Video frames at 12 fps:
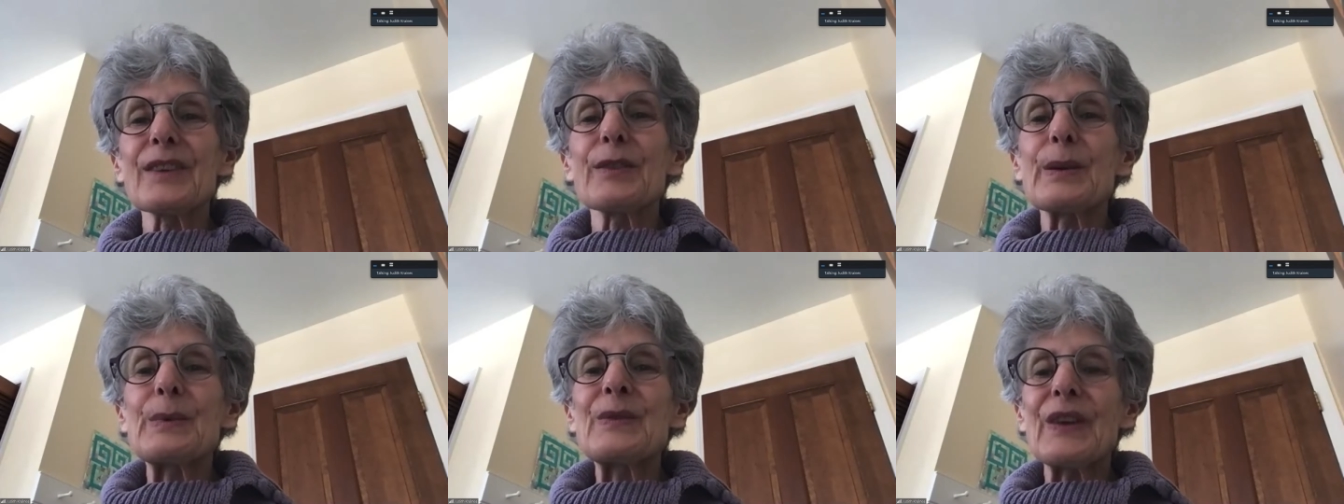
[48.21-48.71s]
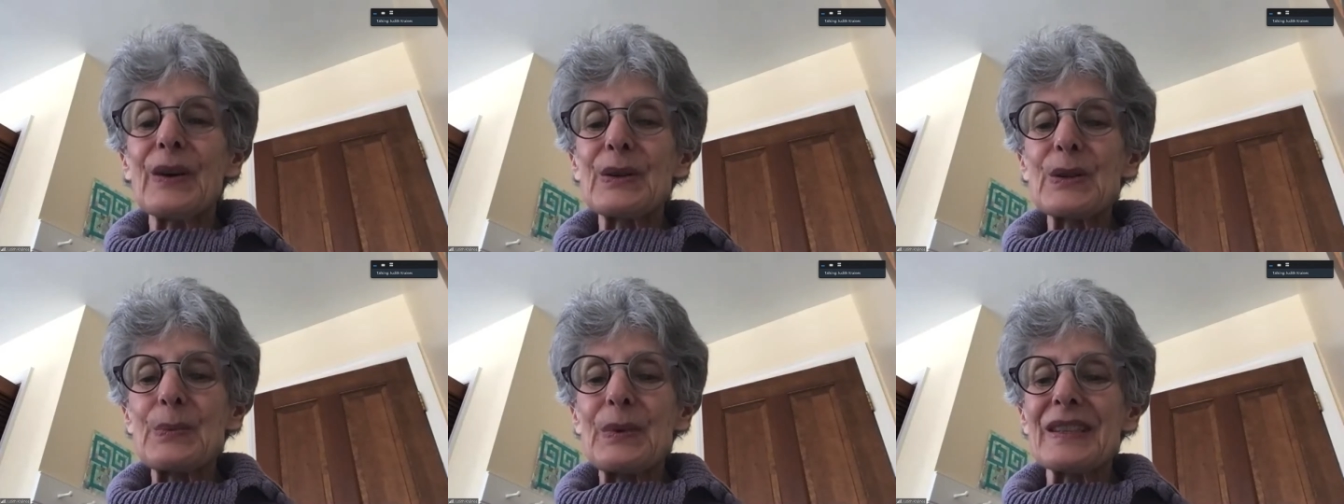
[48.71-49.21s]
of Women
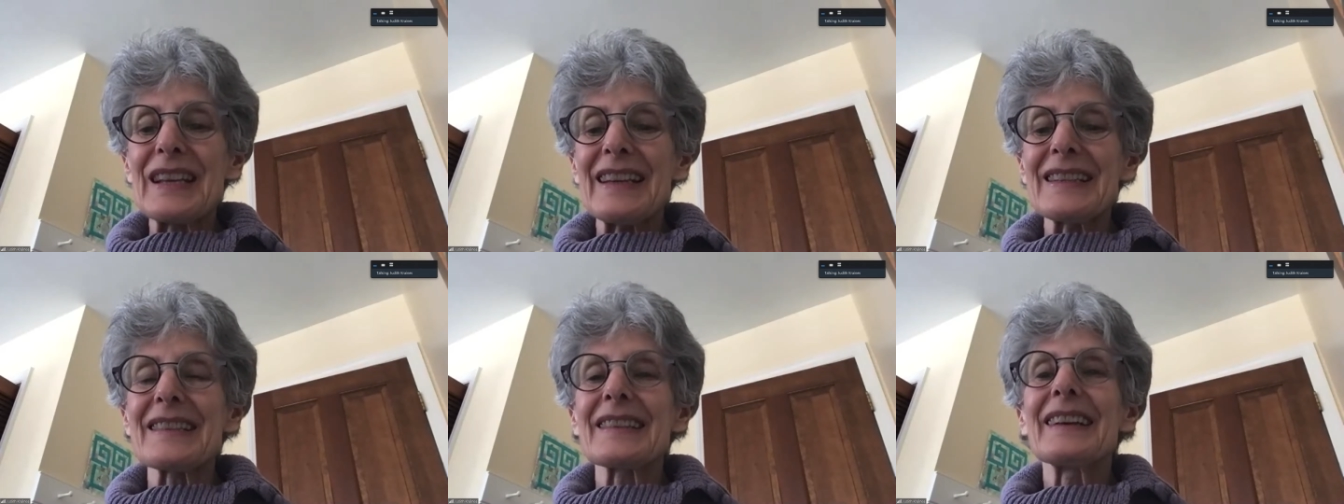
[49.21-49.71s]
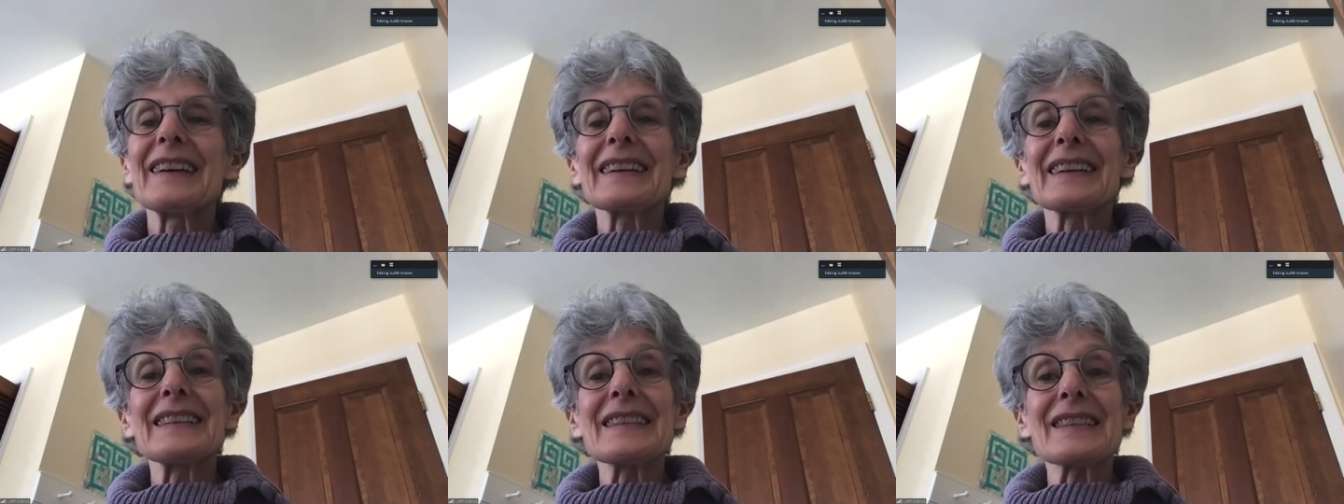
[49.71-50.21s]
Voters Presents
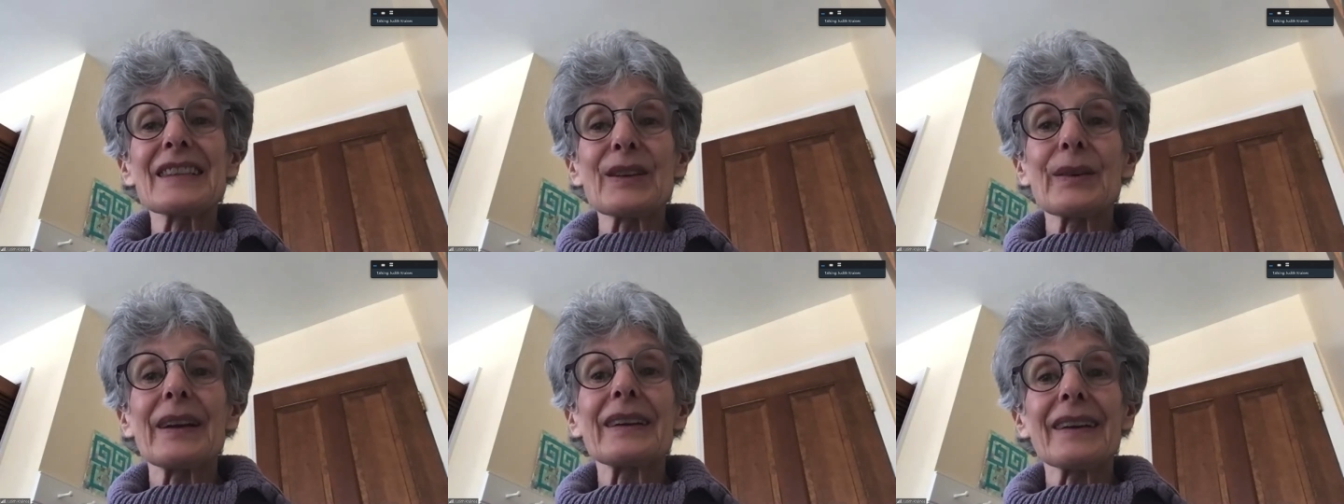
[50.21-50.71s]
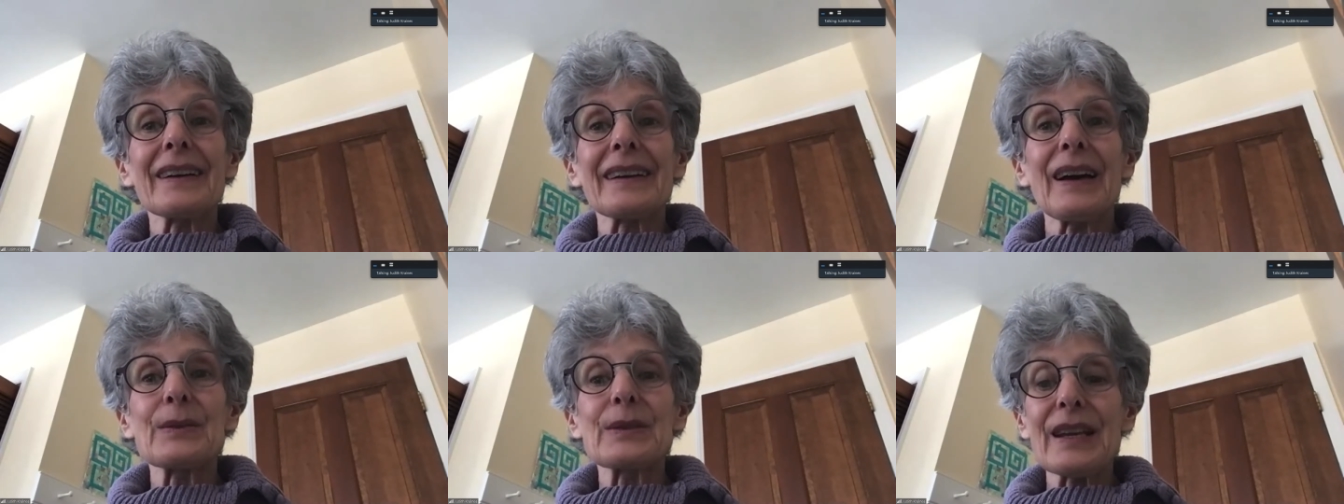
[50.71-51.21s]
Considering a
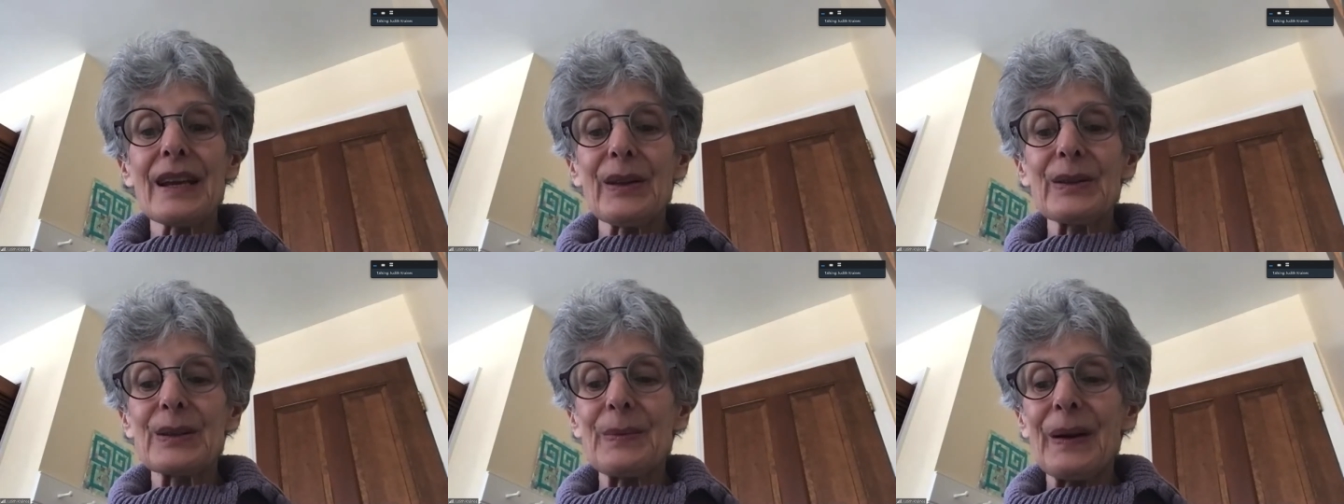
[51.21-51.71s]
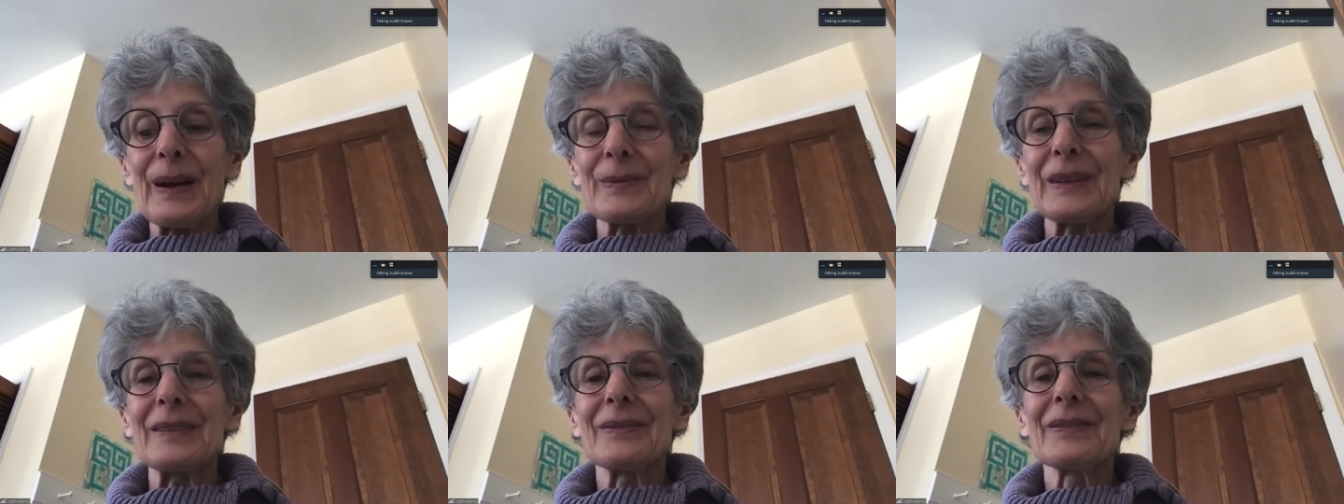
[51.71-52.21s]
County Health
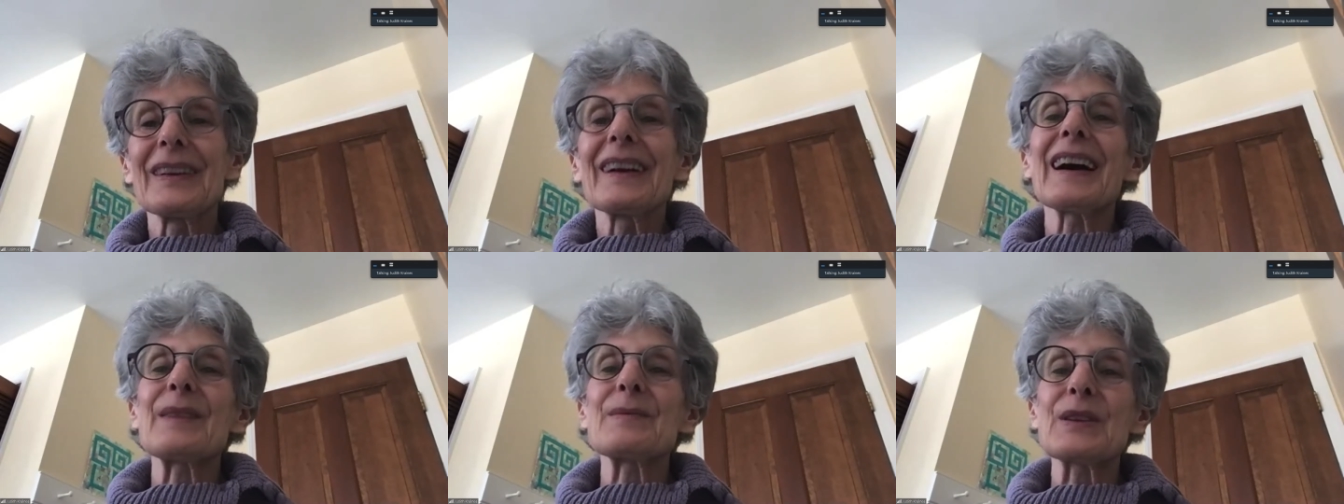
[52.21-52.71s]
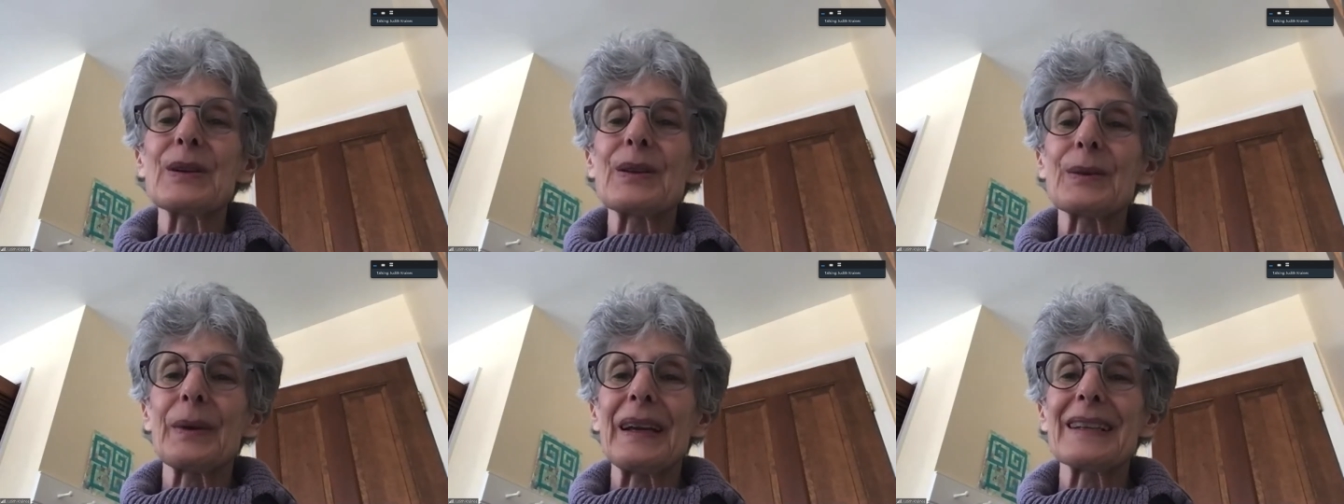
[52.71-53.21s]
Department. I'm
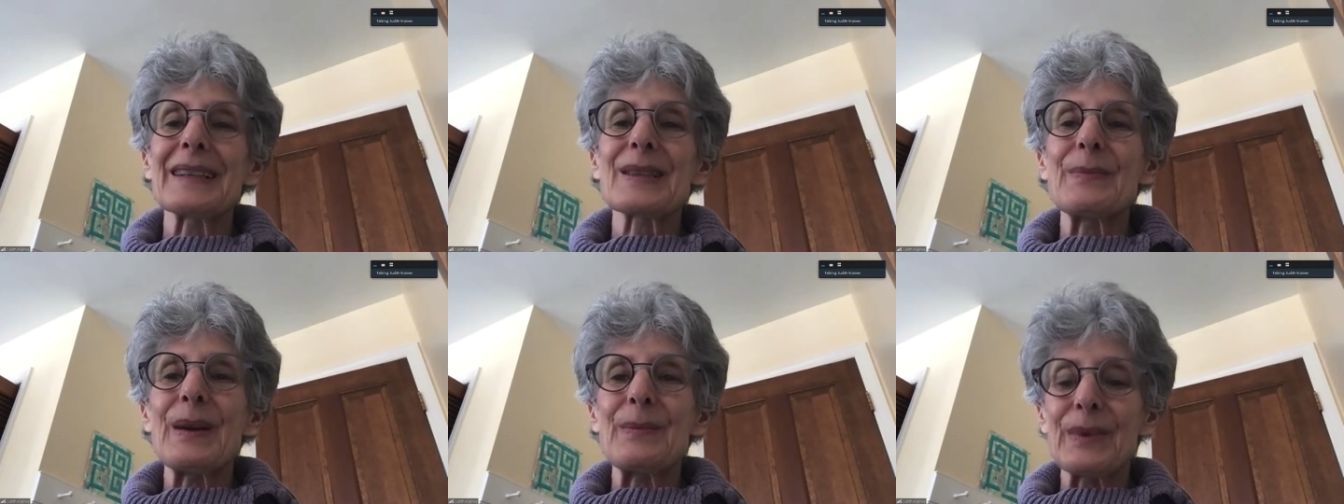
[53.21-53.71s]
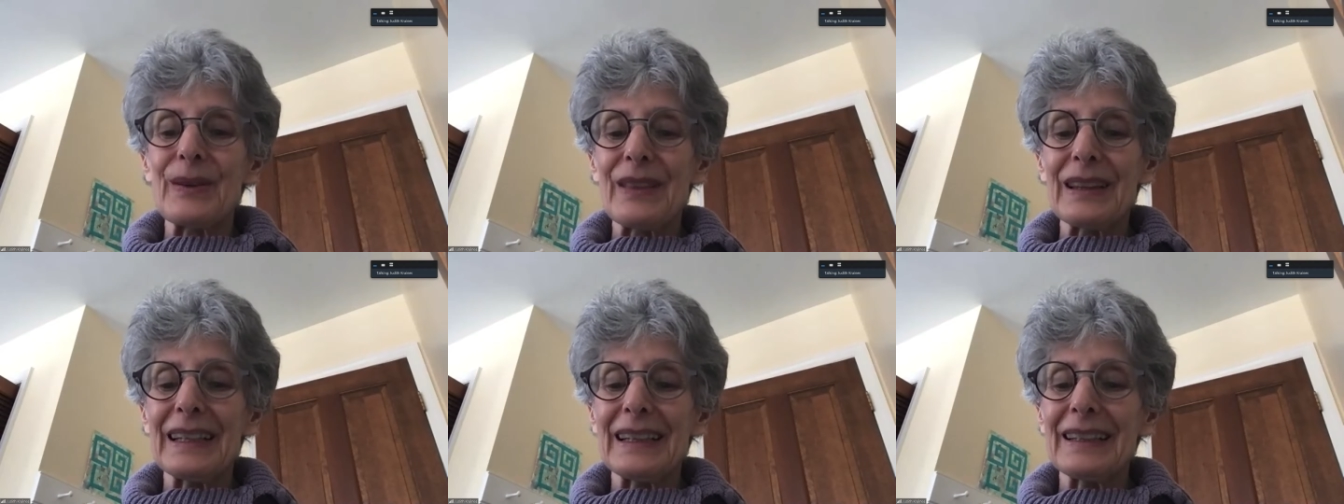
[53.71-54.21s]
Judith Kraines, a member of the
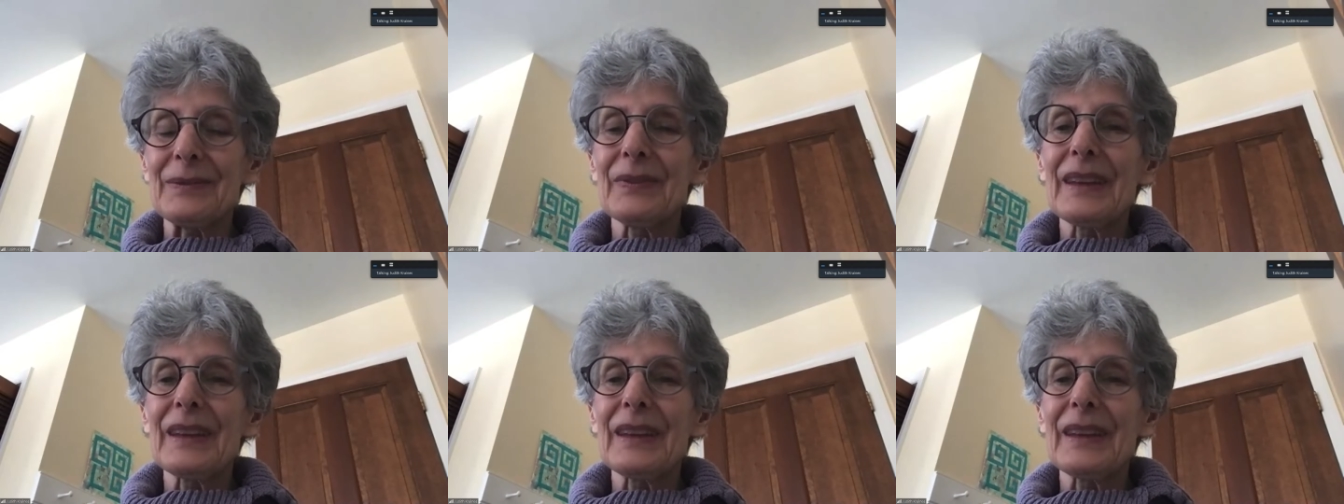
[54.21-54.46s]
League.